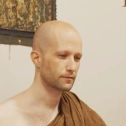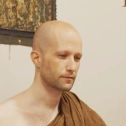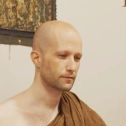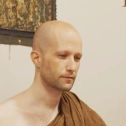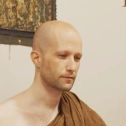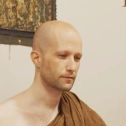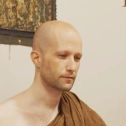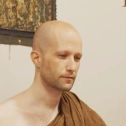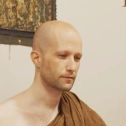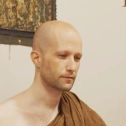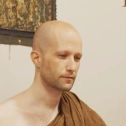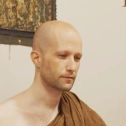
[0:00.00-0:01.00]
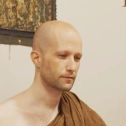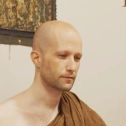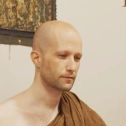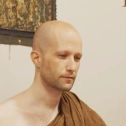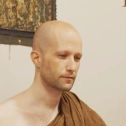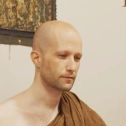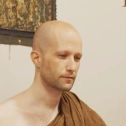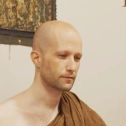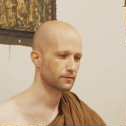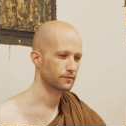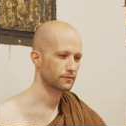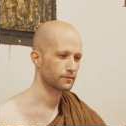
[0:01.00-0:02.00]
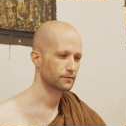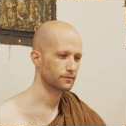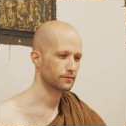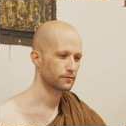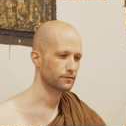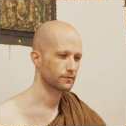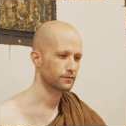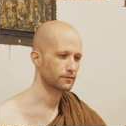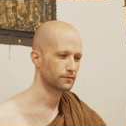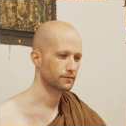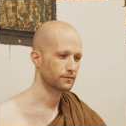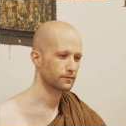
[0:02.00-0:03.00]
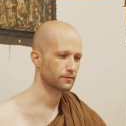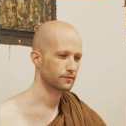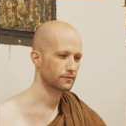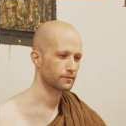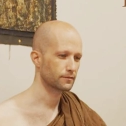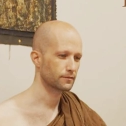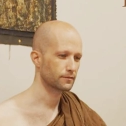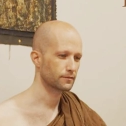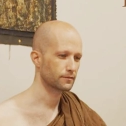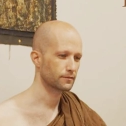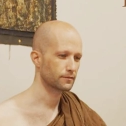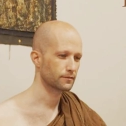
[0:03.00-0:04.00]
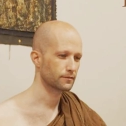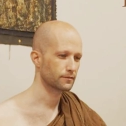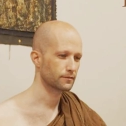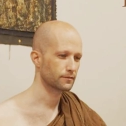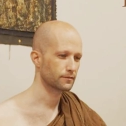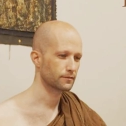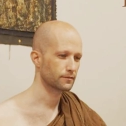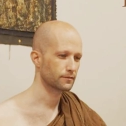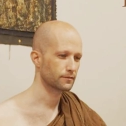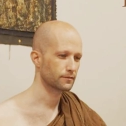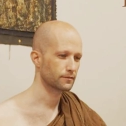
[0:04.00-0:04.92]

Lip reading: Nobody speaks.